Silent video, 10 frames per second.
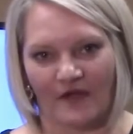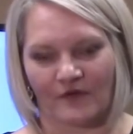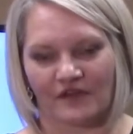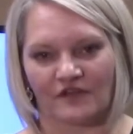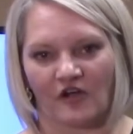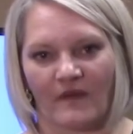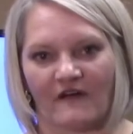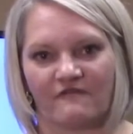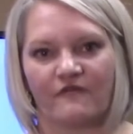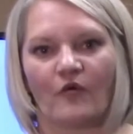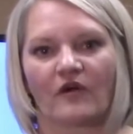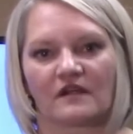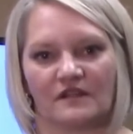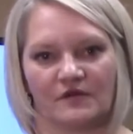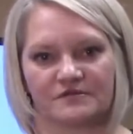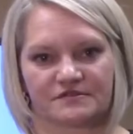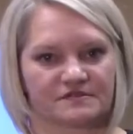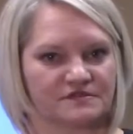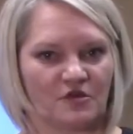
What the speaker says: We're going to talk about foreclosures.